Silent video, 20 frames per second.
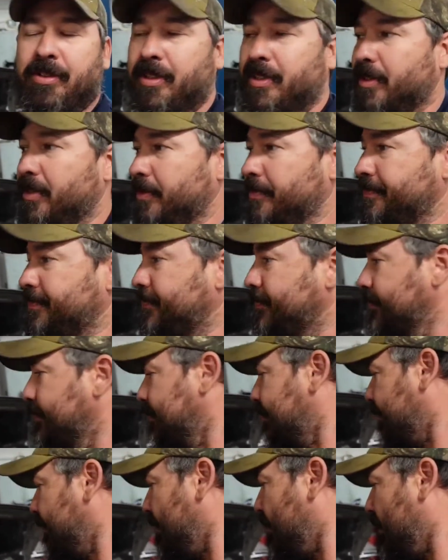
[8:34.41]
car.
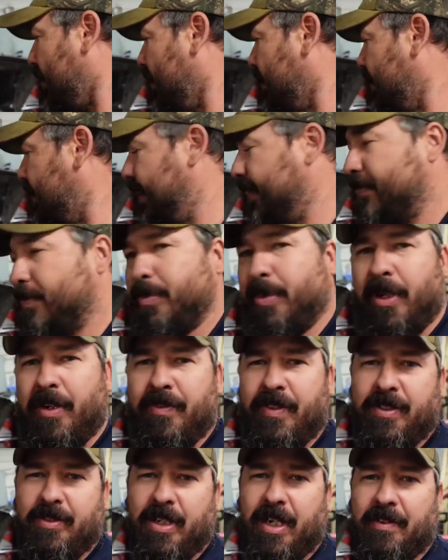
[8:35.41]
Shifts
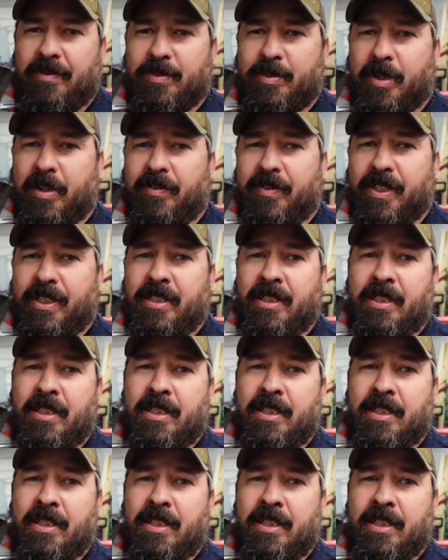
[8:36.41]
perfect, drives perfect.